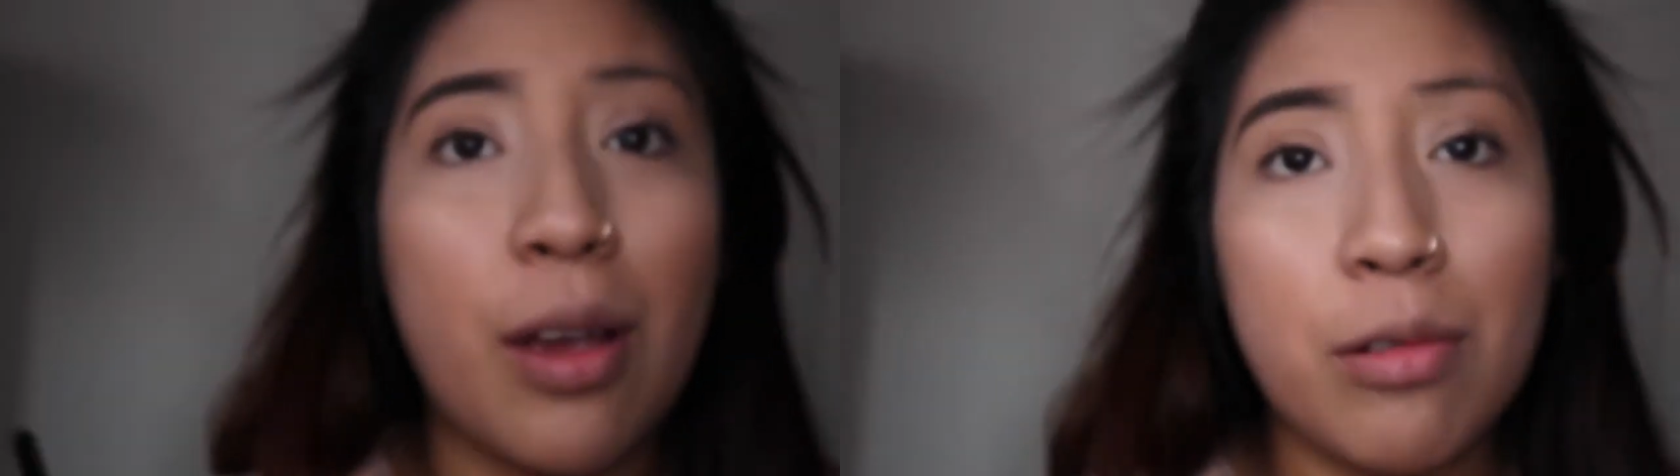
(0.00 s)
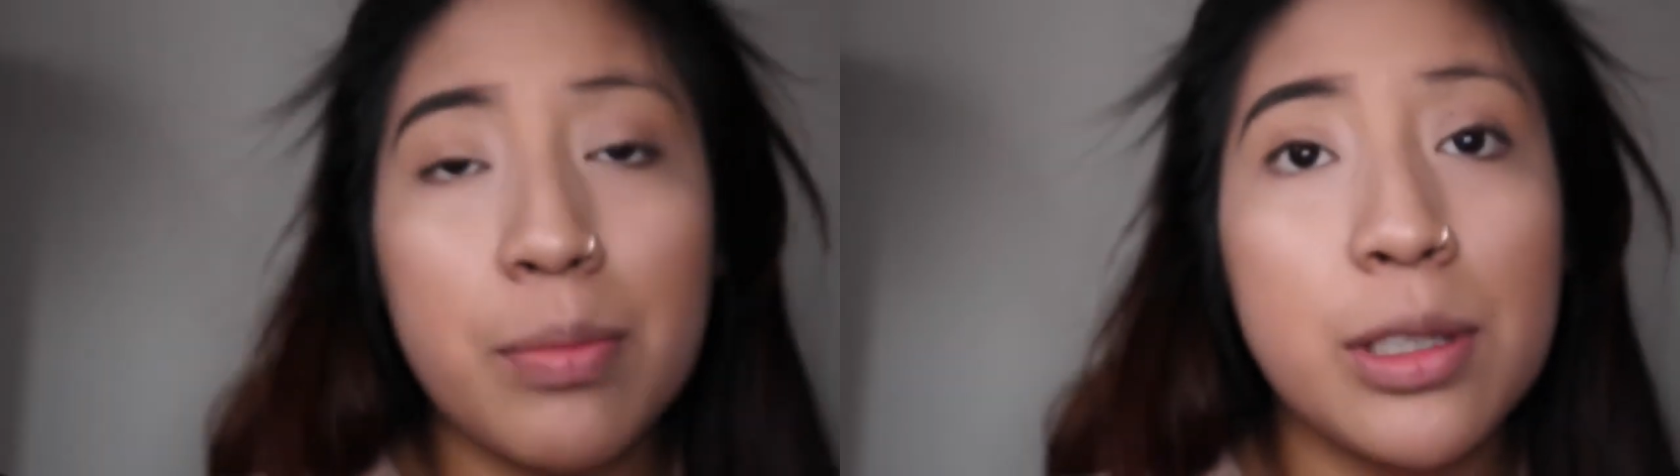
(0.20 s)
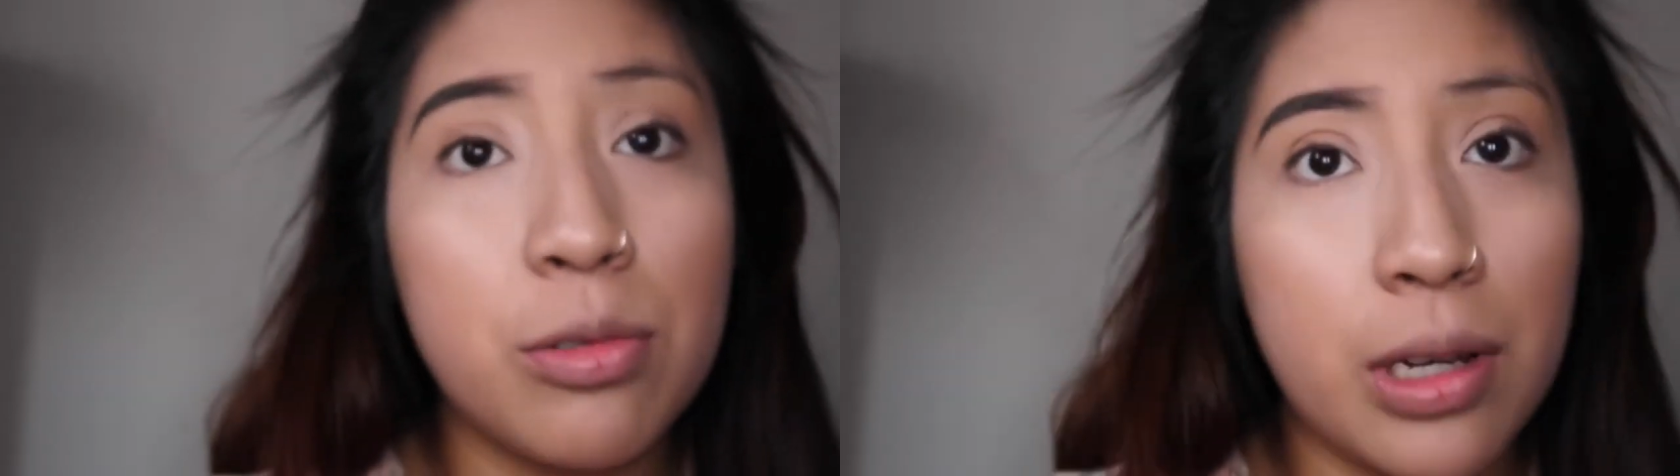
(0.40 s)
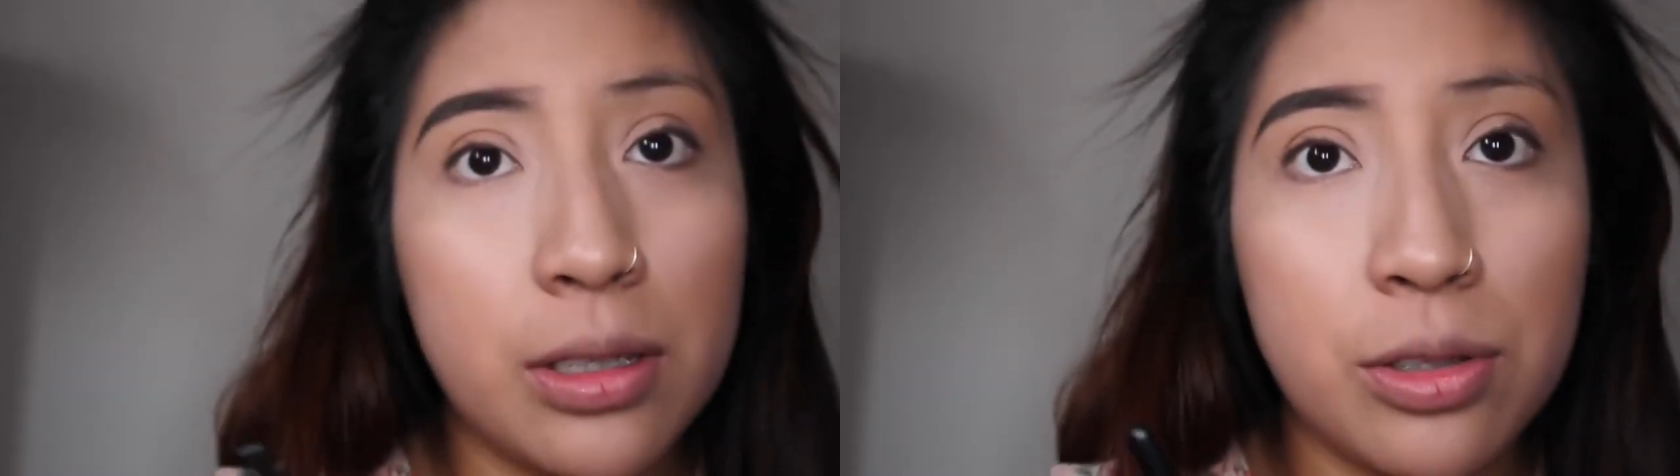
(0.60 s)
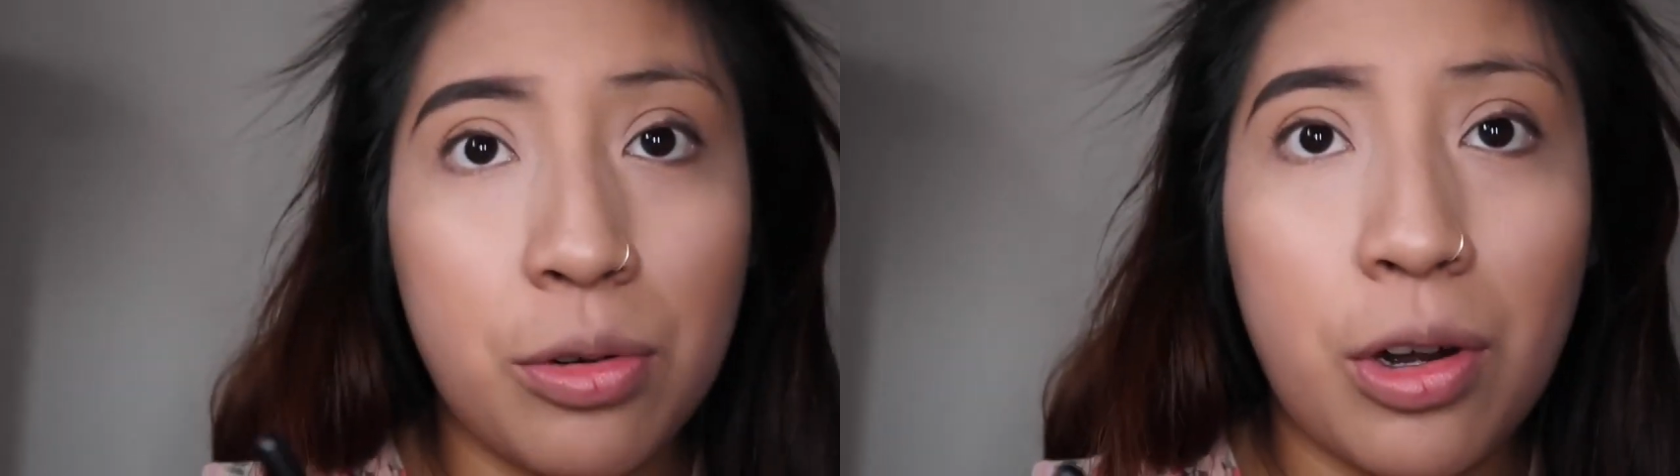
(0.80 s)
I will be doing
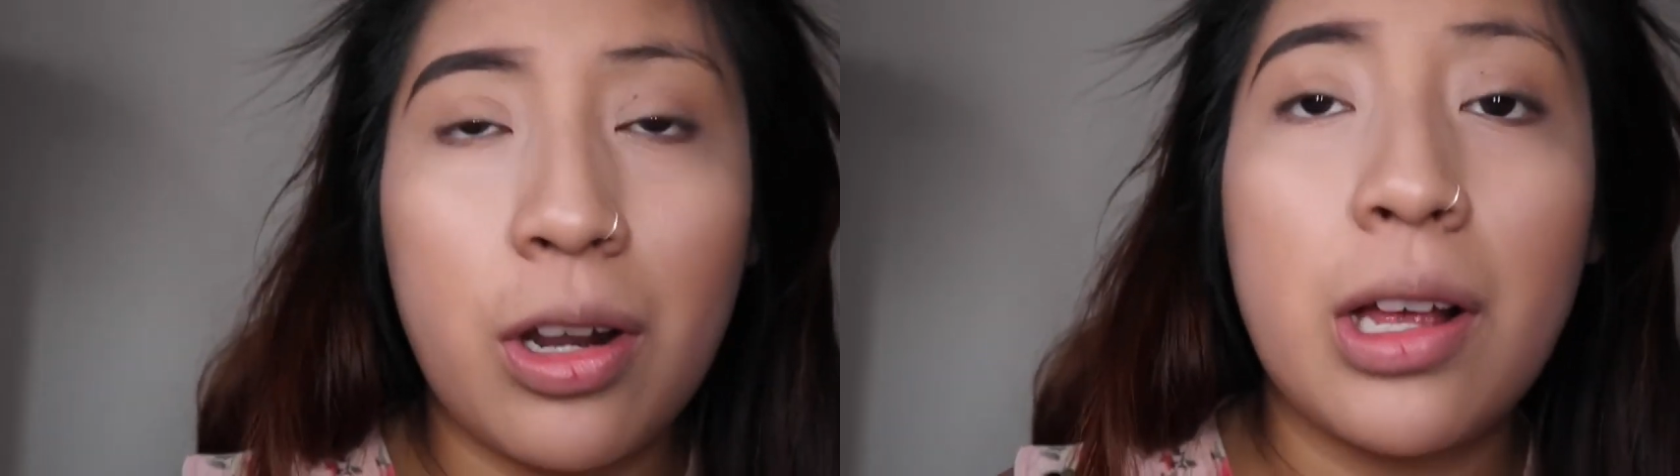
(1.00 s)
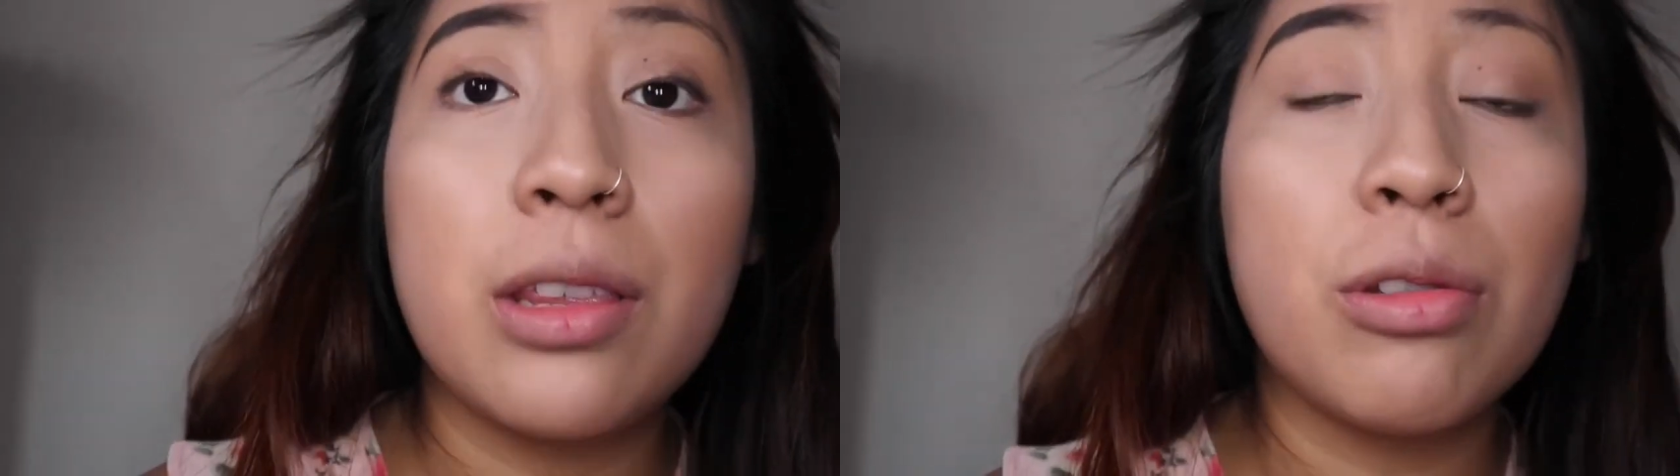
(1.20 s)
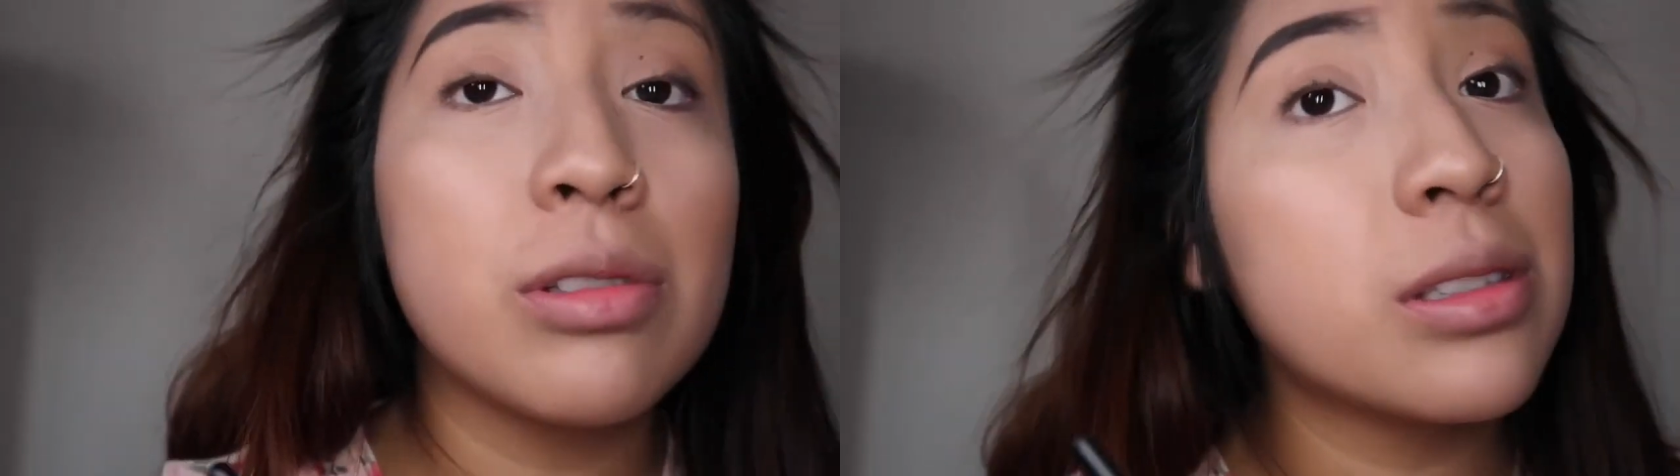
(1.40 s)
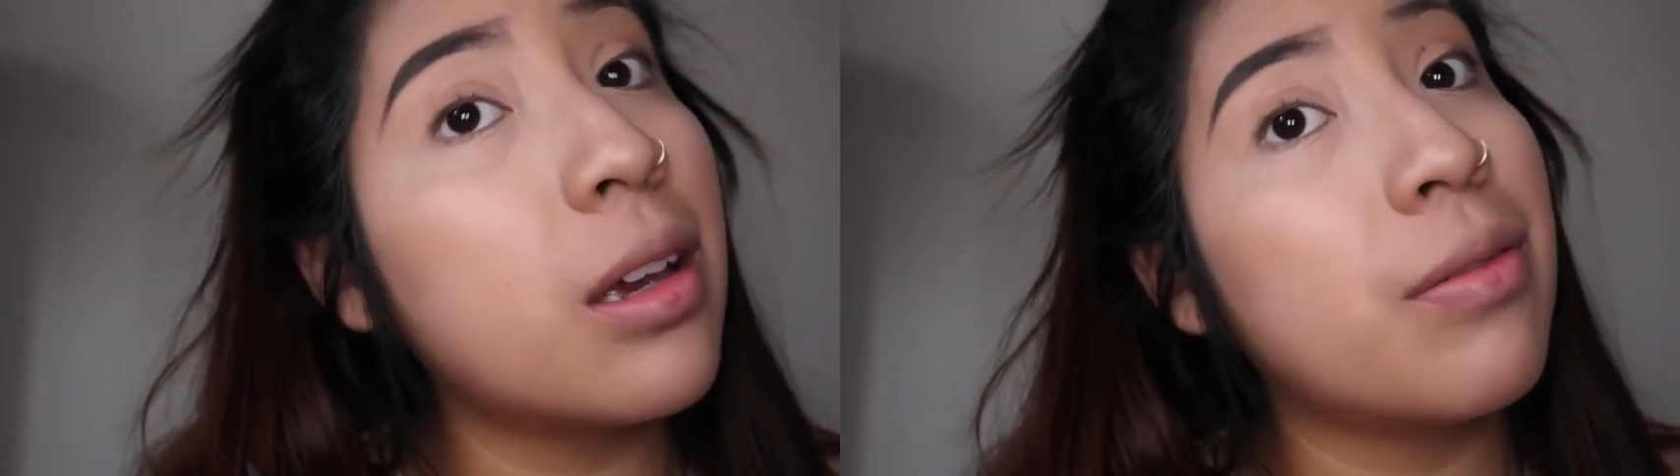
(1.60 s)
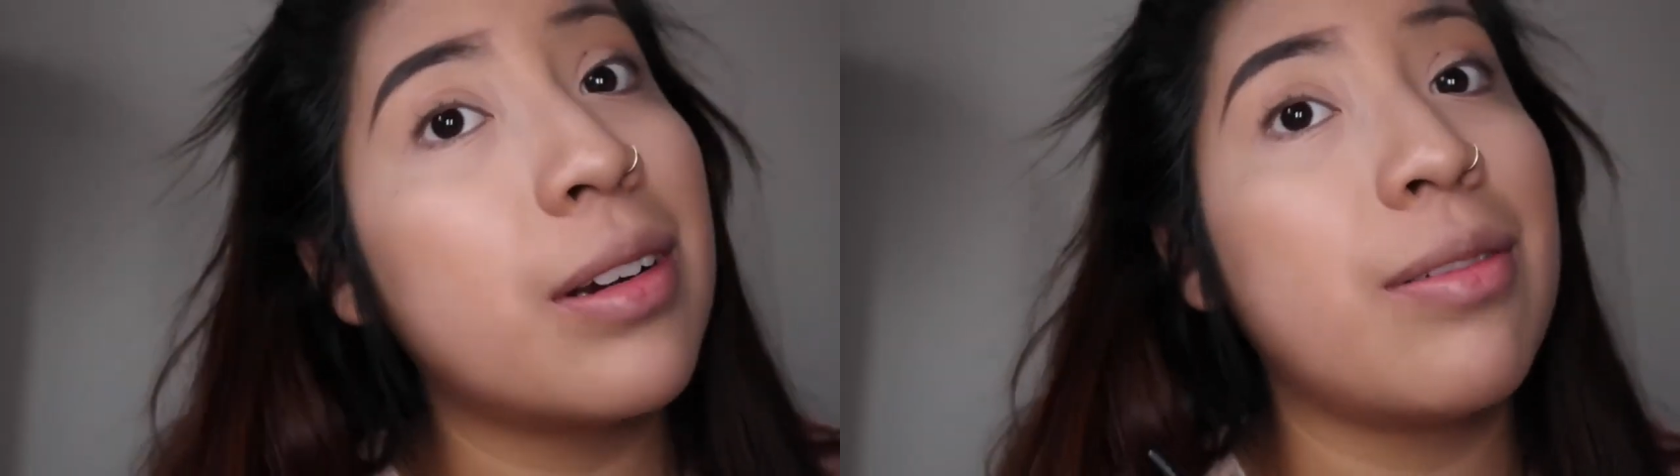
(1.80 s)
a tutorial on those stuff,